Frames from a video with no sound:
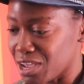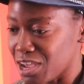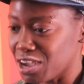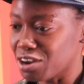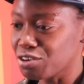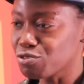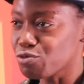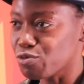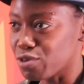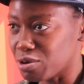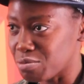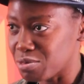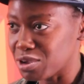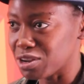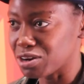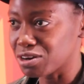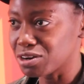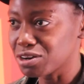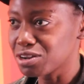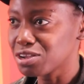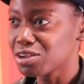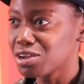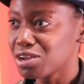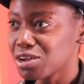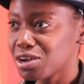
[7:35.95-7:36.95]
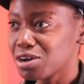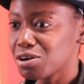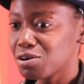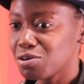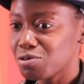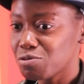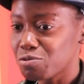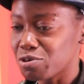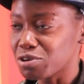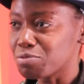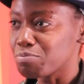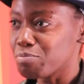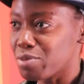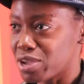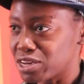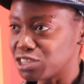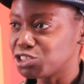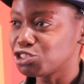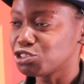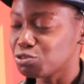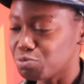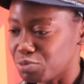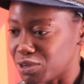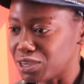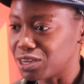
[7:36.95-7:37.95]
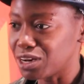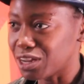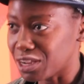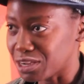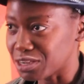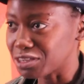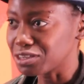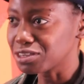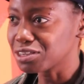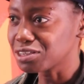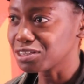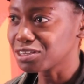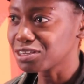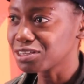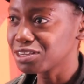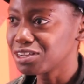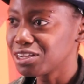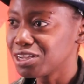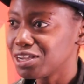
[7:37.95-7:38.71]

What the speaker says: and women what men should be like.